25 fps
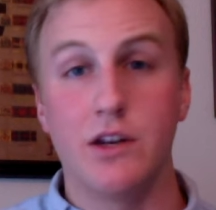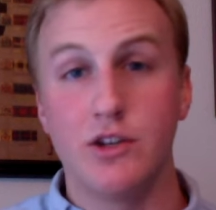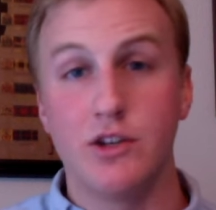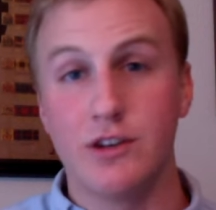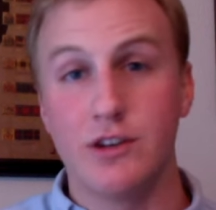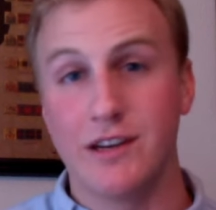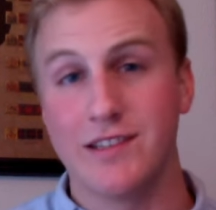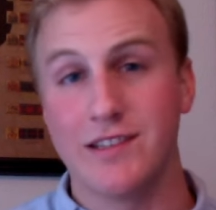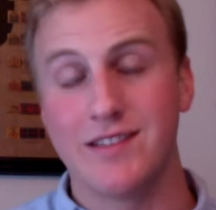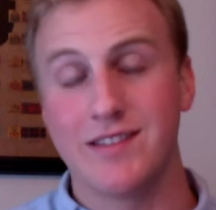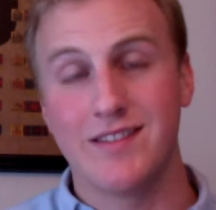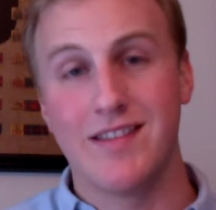
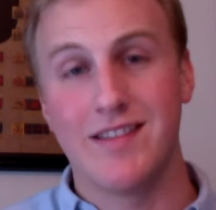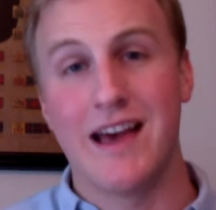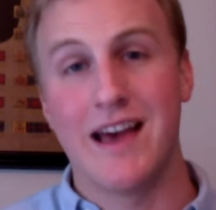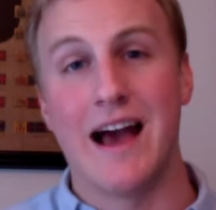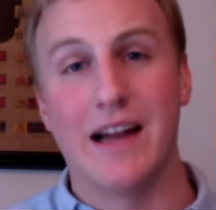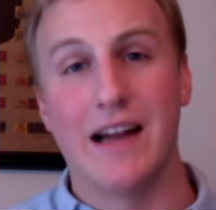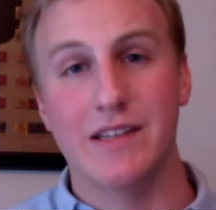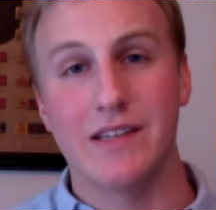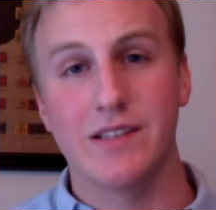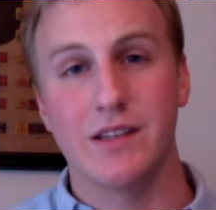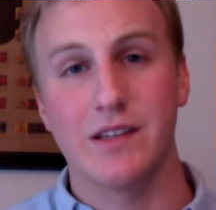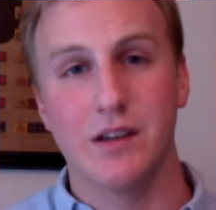just
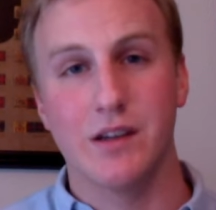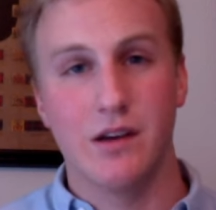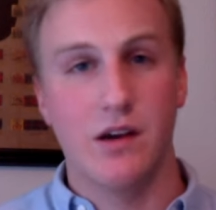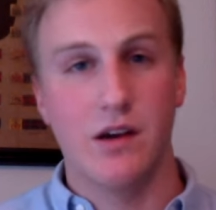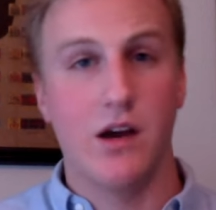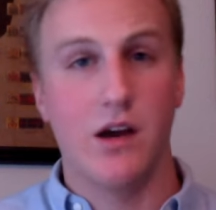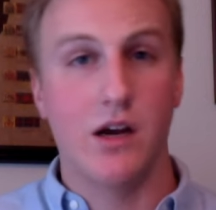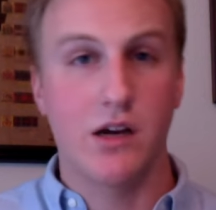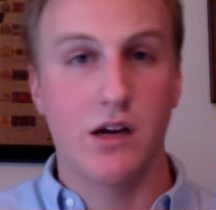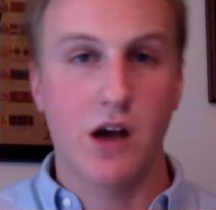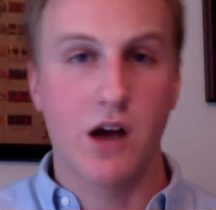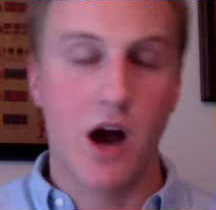that,
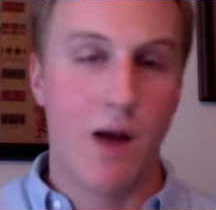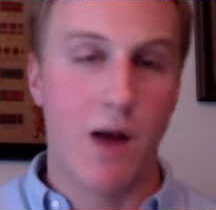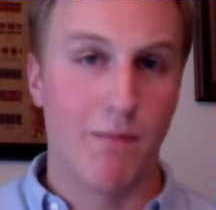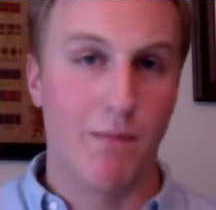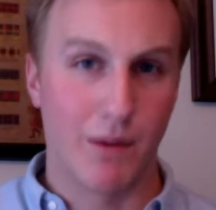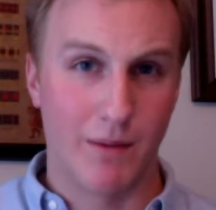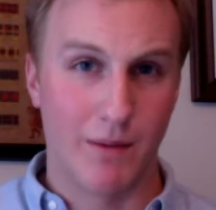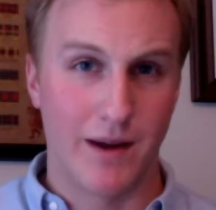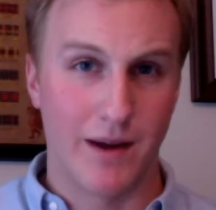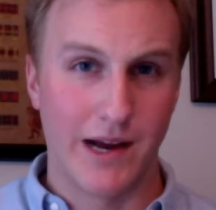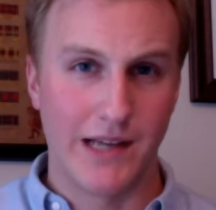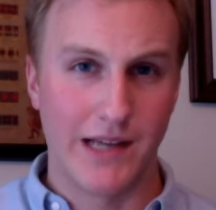a
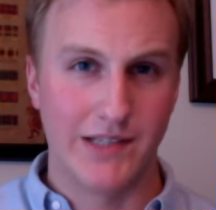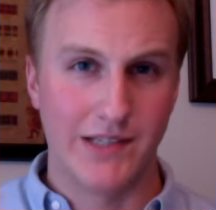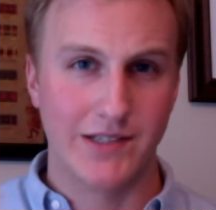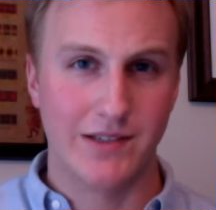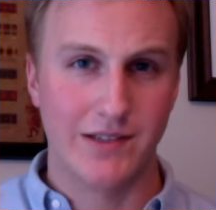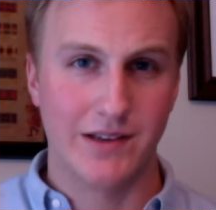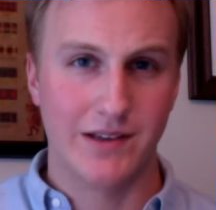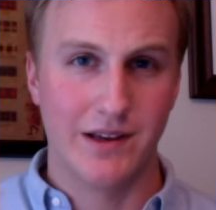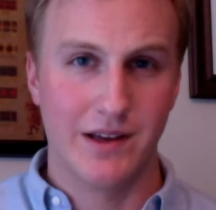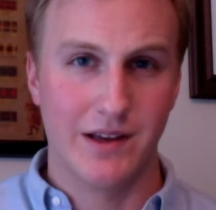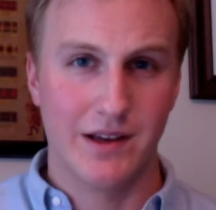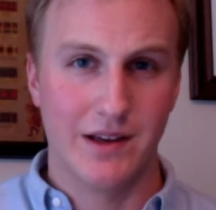
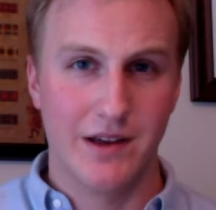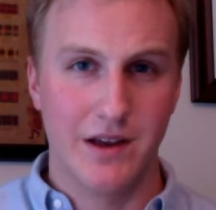compromise.